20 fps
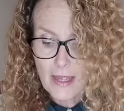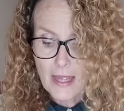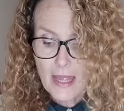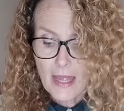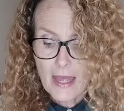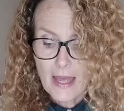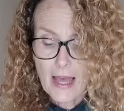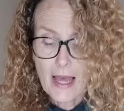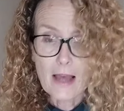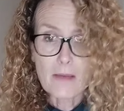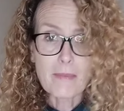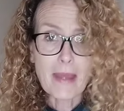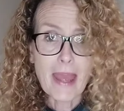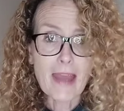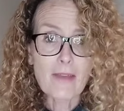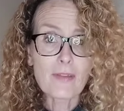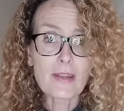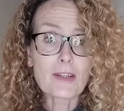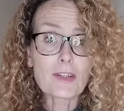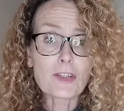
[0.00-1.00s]

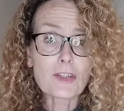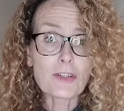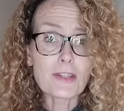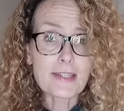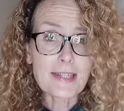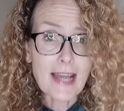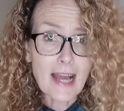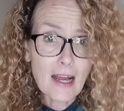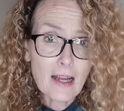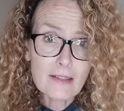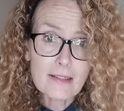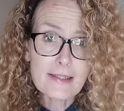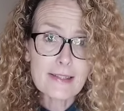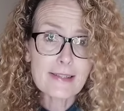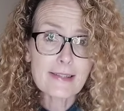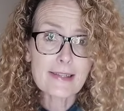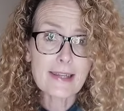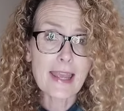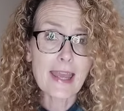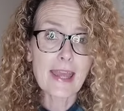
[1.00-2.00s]
having to
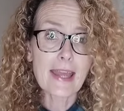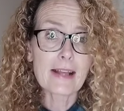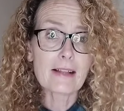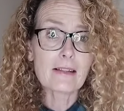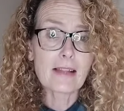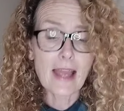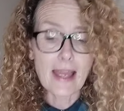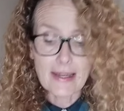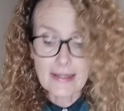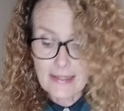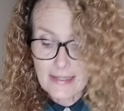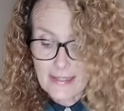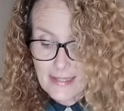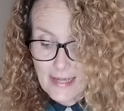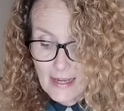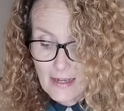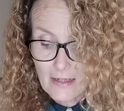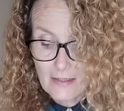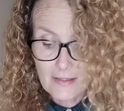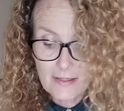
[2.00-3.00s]
downscale and
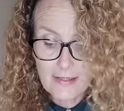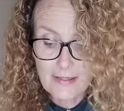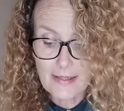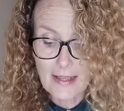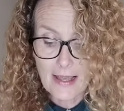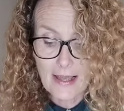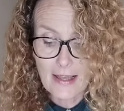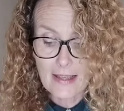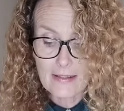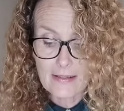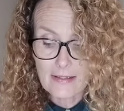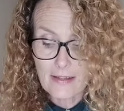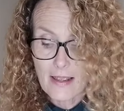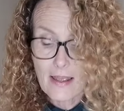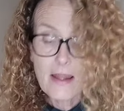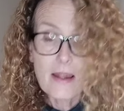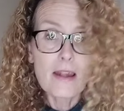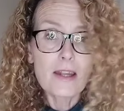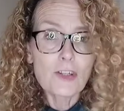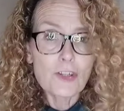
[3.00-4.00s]
downsize,
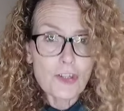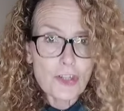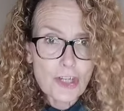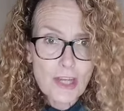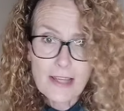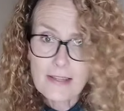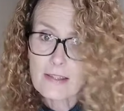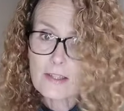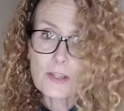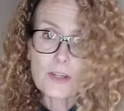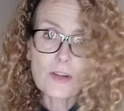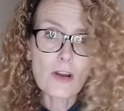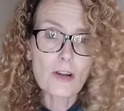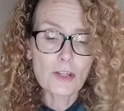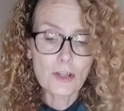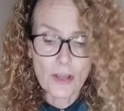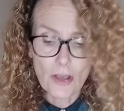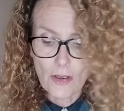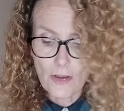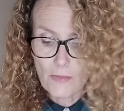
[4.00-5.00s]
just not
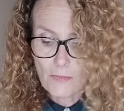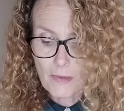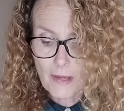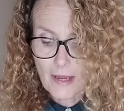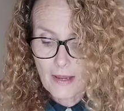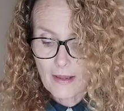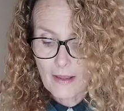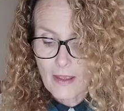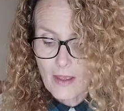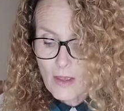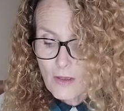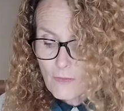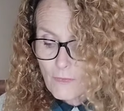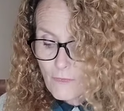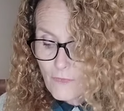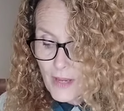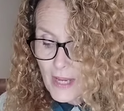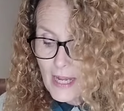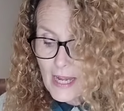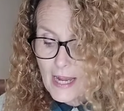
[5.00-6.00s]
coping,
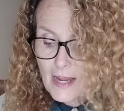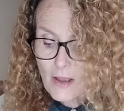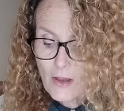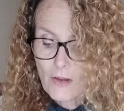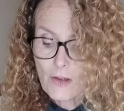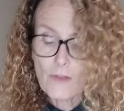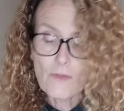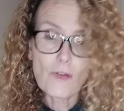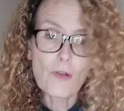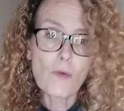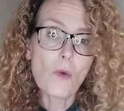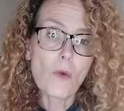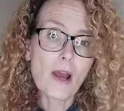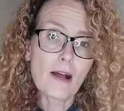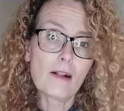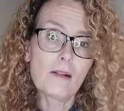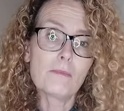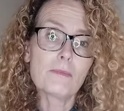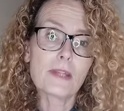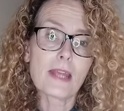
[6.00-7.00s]
feeling
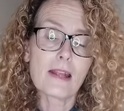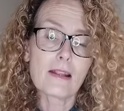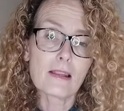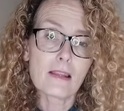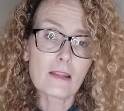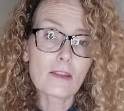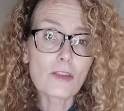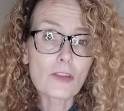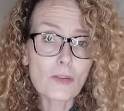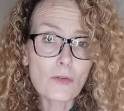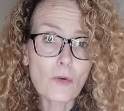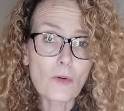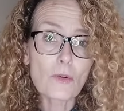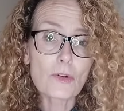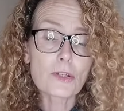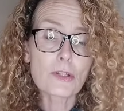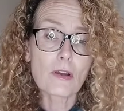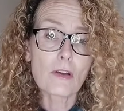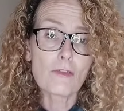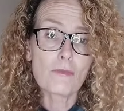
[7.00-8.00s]
overwhelmed at the
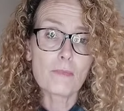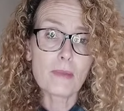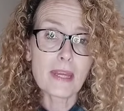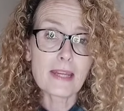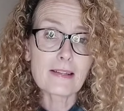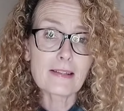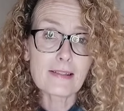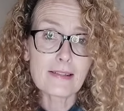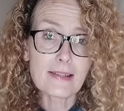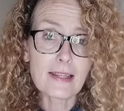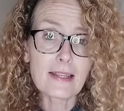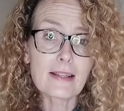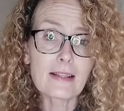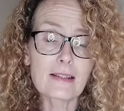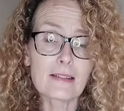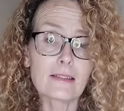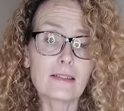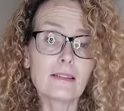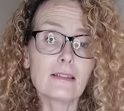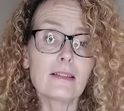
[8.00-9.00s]
thought of being
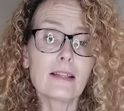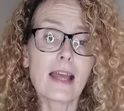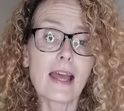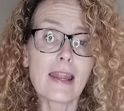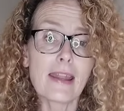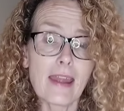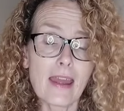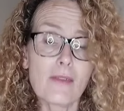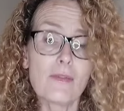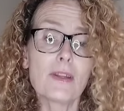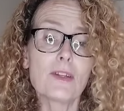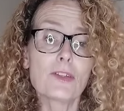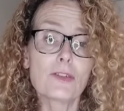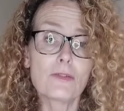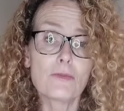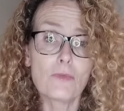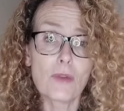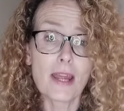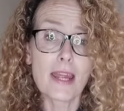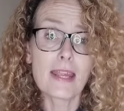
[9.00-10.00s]
single and having to
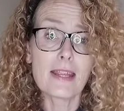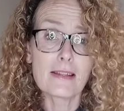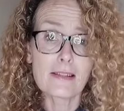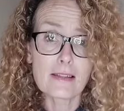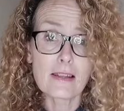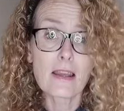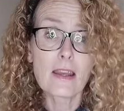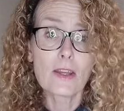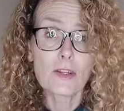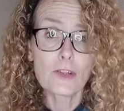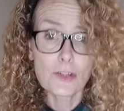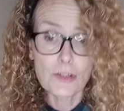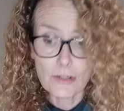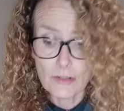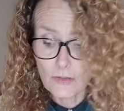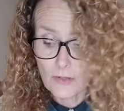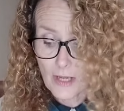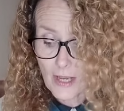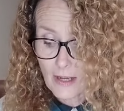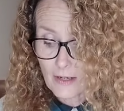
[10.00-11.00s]
raise two
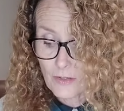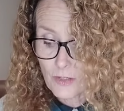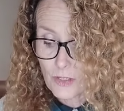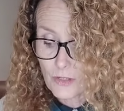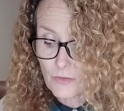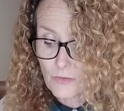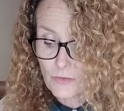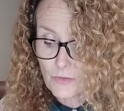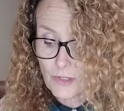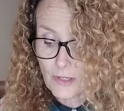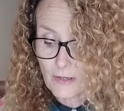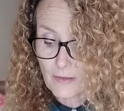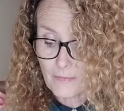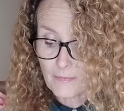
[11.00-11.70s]
young children.